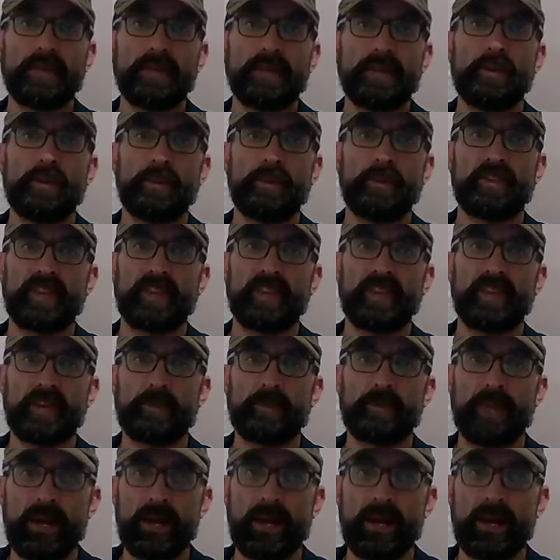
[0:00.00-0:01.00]
no mistake
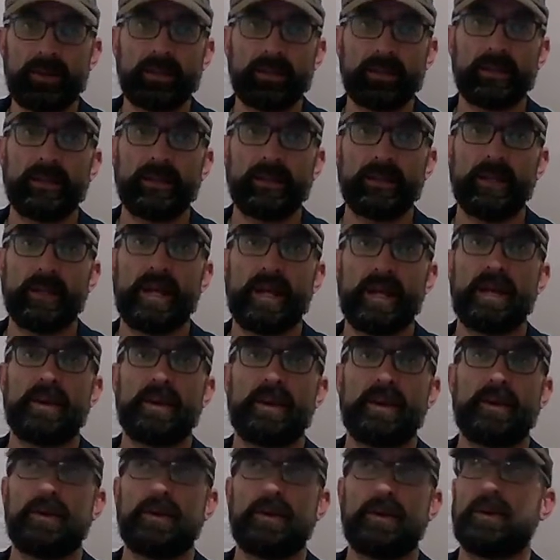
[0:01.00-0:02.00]
about it.
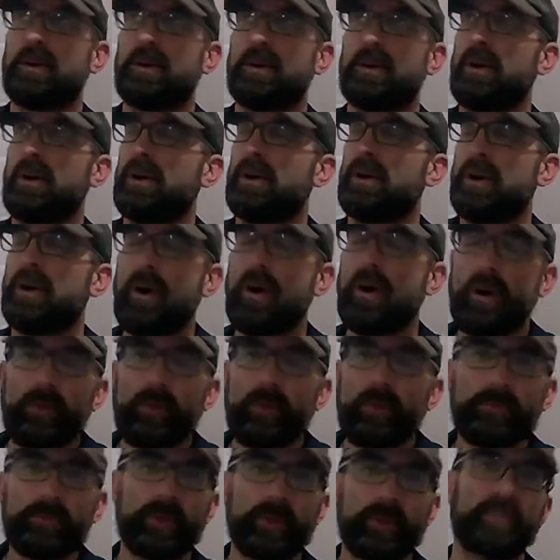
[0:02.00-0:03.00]

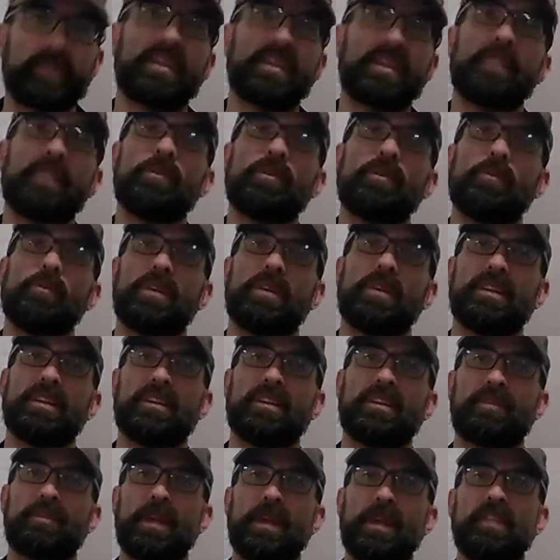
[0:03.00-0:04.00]
Almost everyone in the
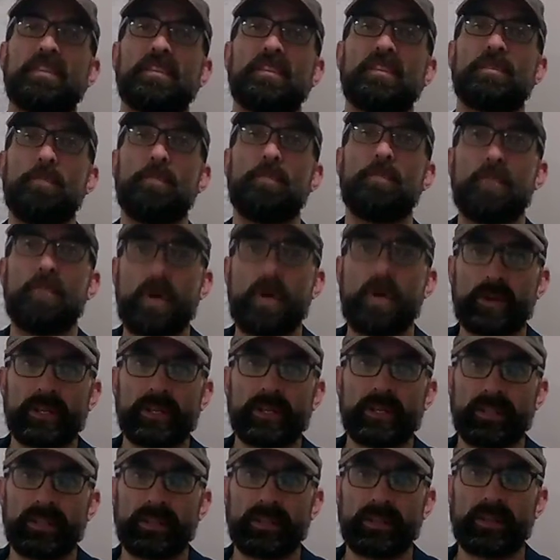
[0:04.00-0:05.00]
space is
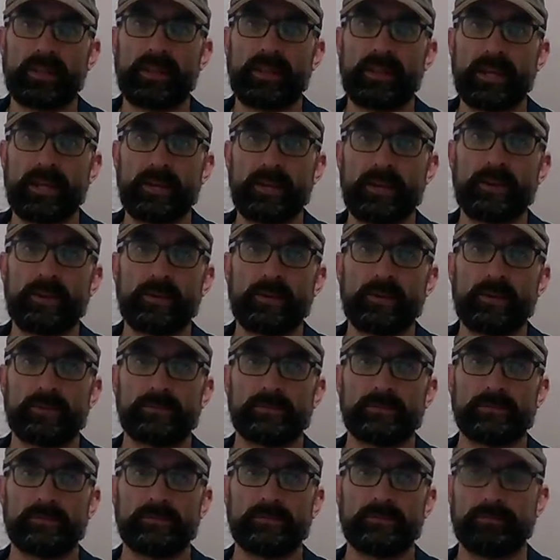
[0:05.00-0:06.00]
marketing their
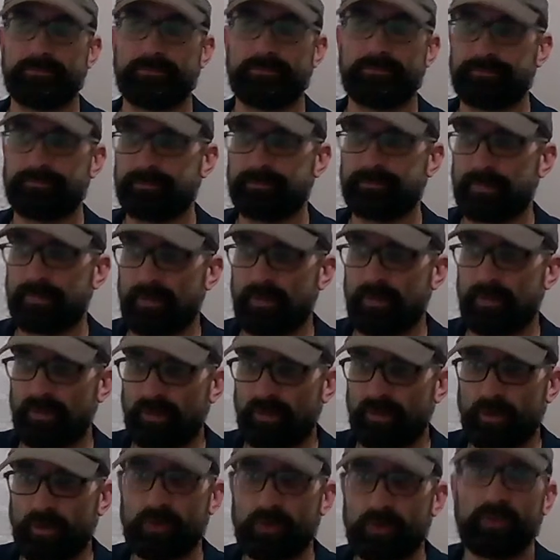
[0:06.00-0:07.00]

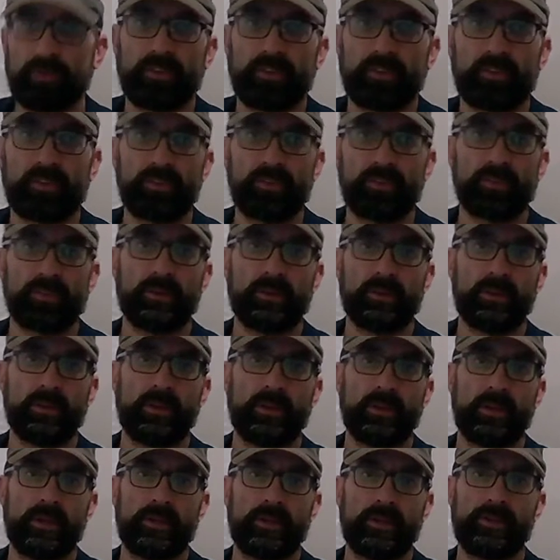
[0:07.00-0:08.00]
service.
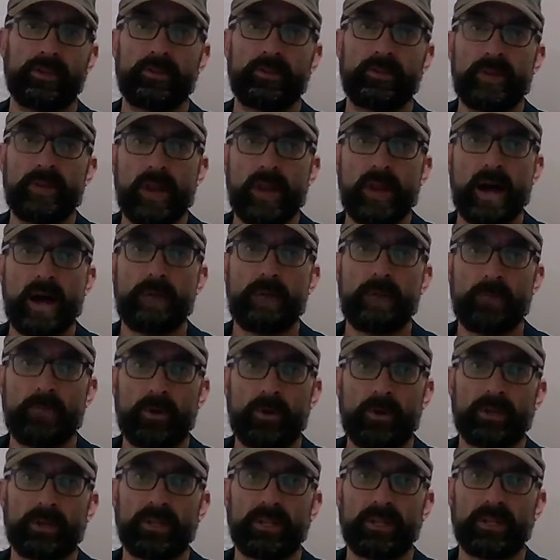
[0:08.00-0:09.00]
They're not
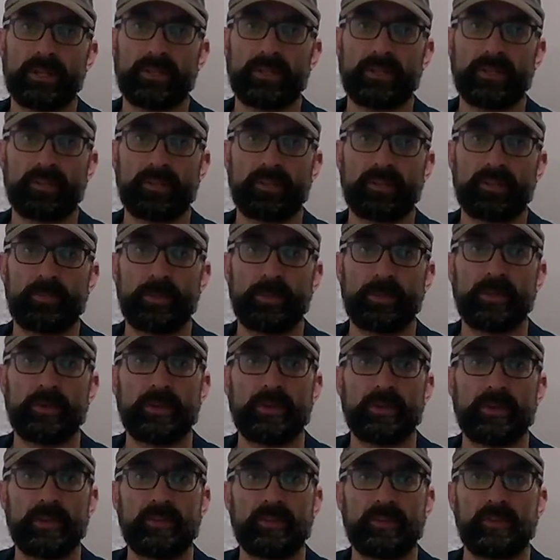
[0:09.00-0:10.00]
marketing the
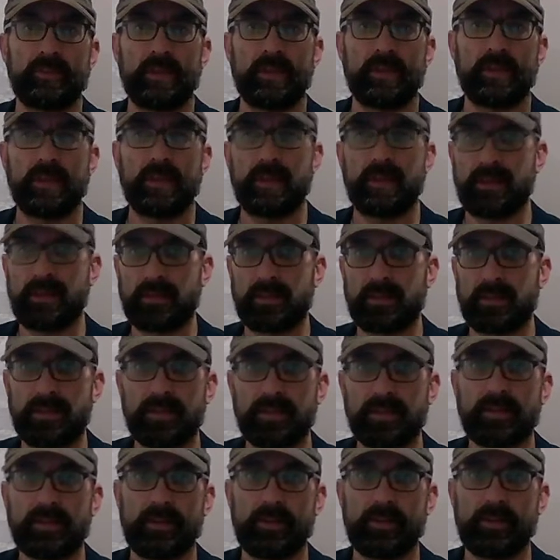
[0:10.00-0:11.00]
experience. They
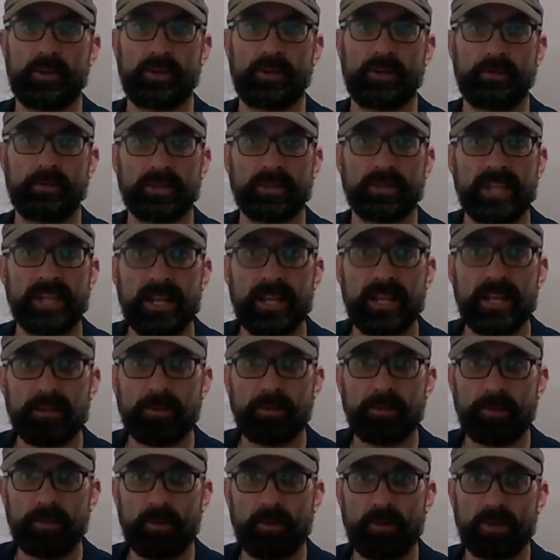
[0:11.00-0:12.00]
think they are. They pretend to
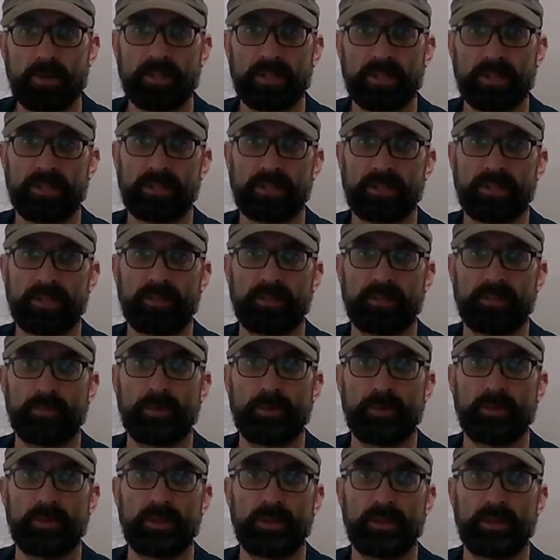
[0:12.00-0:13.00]
be marketing the
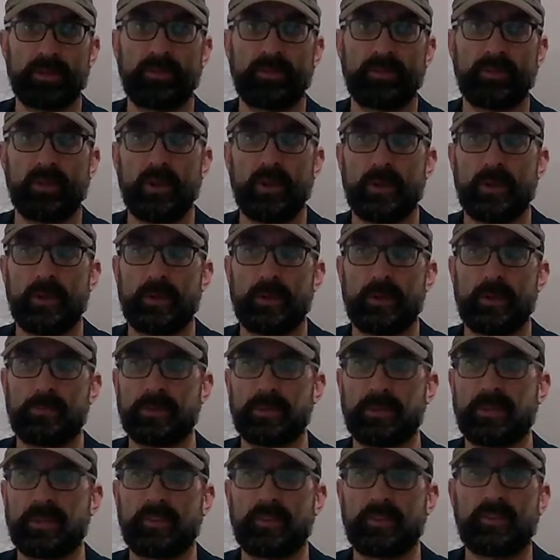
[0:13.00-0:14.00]
experience.
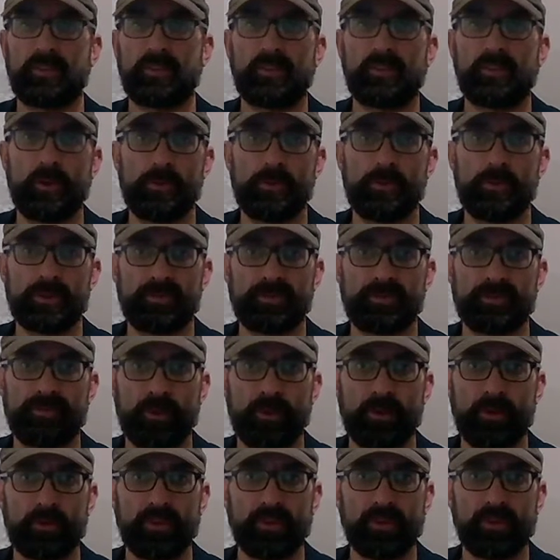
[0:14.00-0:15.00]
But there's so much
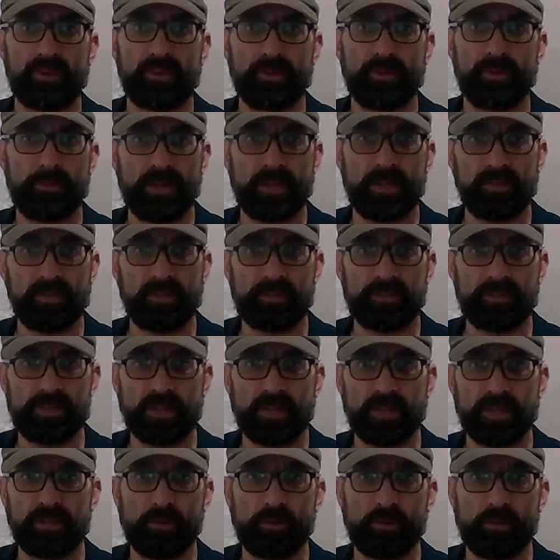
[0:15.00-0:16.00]
focus in
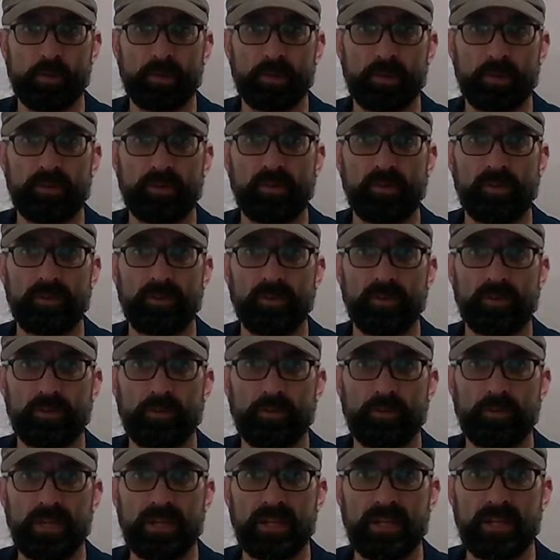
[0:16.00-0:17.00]
messaging, and the words on the
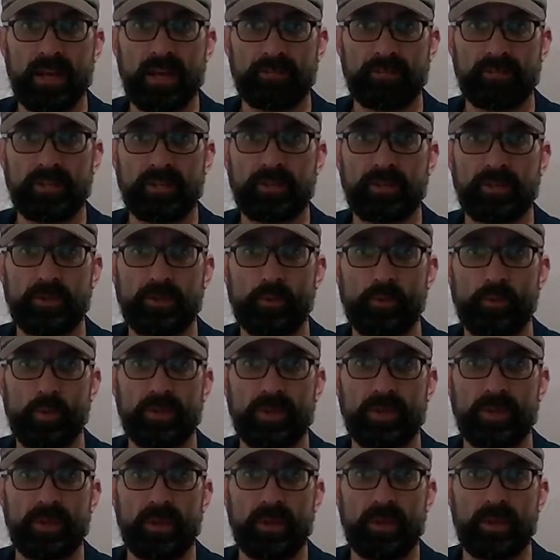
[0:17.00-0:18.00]
screen have to do
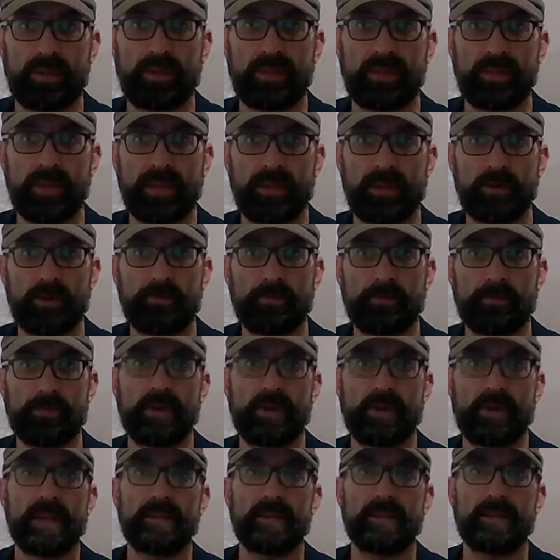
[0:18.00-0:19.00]
with their
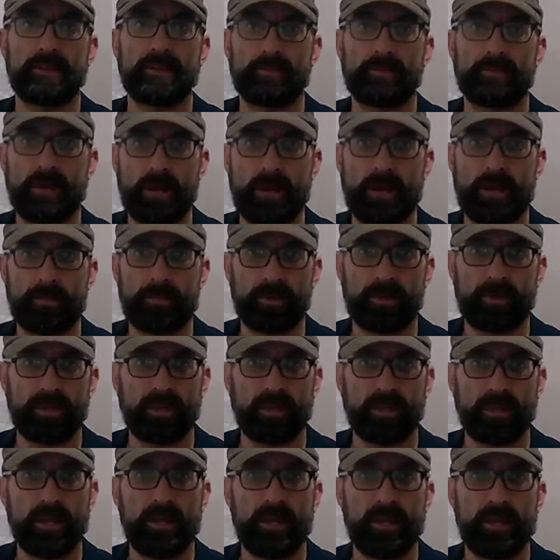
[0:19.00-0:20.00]
brand and
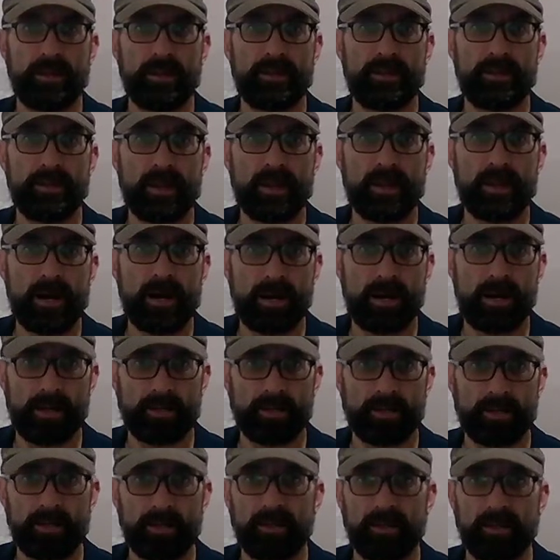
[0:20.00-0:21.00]
property, not
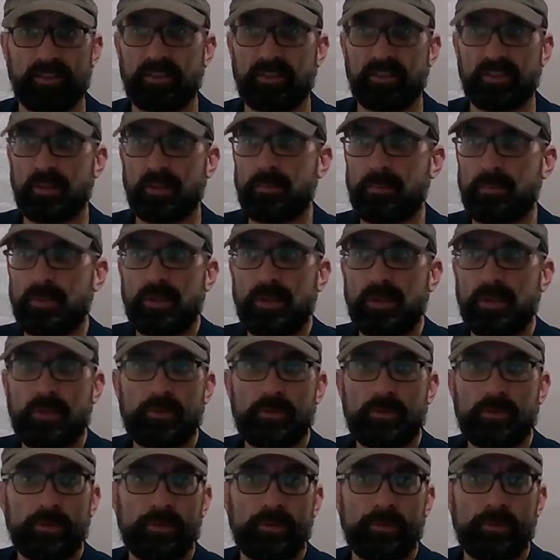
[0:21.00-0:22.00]
some
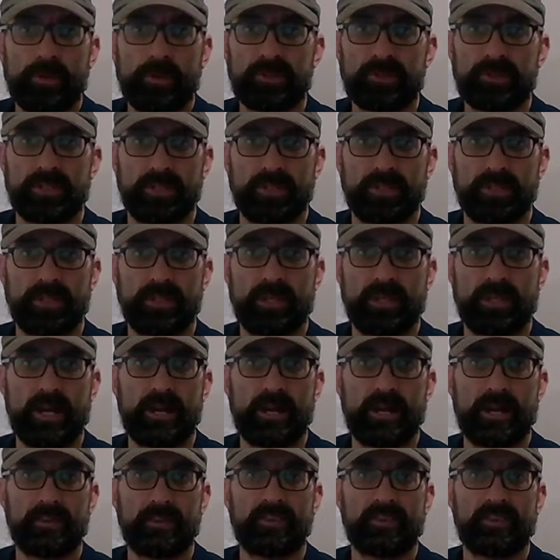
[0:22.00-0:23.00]
local merchant,
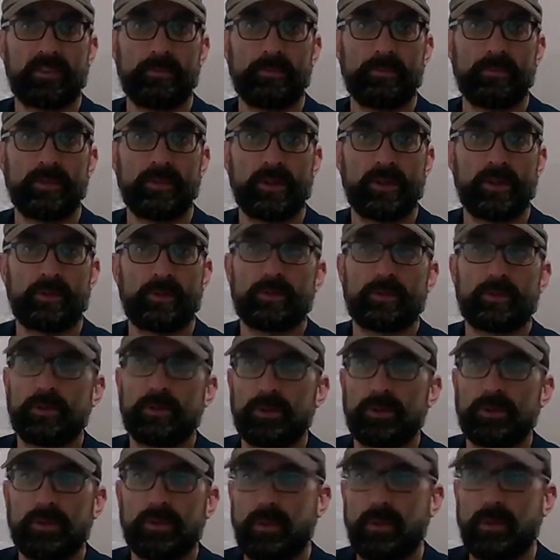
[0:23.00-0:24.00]
not some local